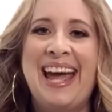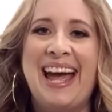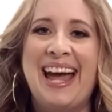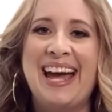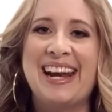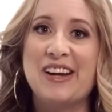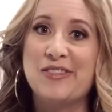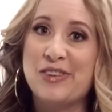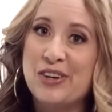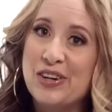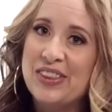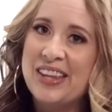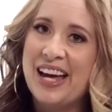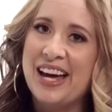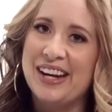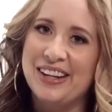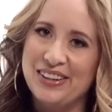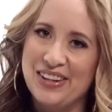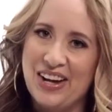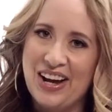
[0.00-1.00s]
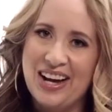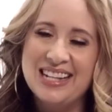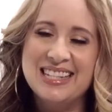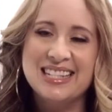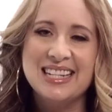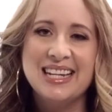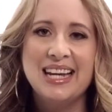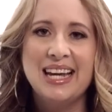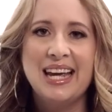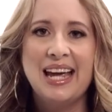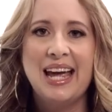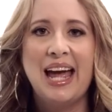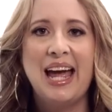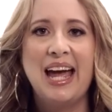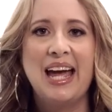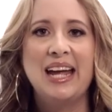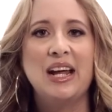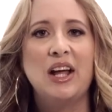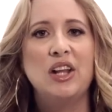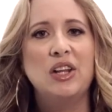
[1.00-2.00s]
And I've heard that a lot.
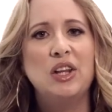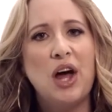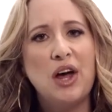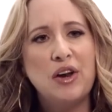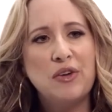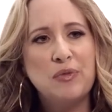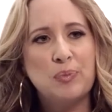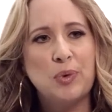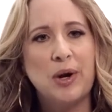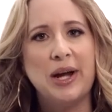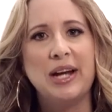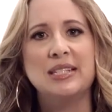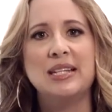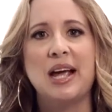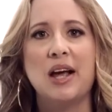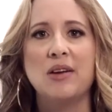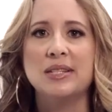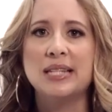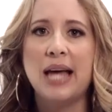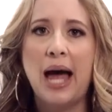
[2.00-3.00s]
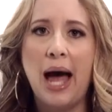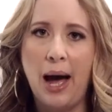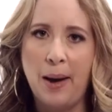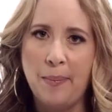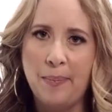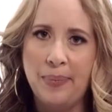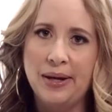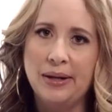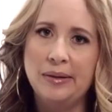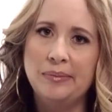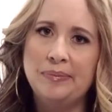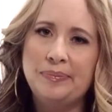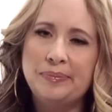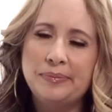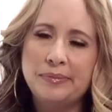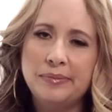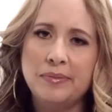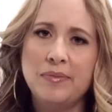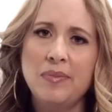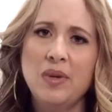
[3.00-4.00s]
And a lot of breakdowns happen
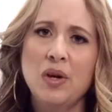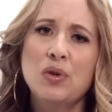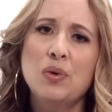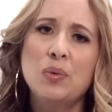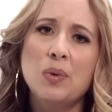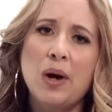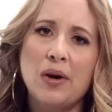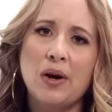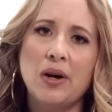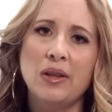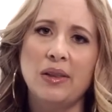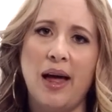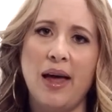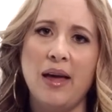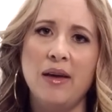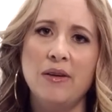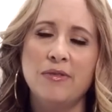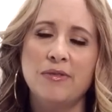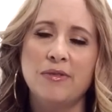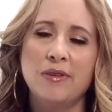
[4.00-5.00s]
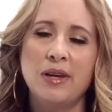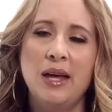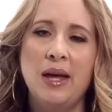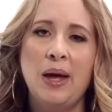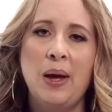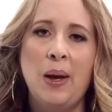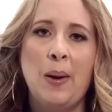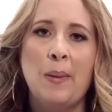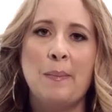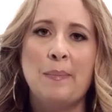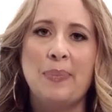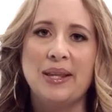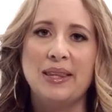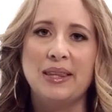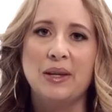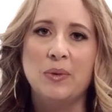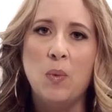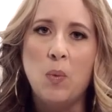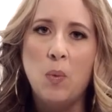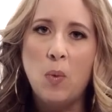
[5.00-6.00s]
throughout our life. But
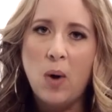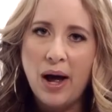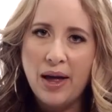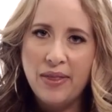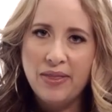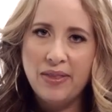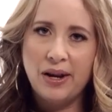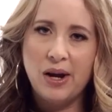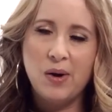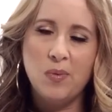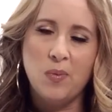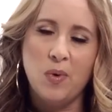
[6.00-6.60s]
the one that I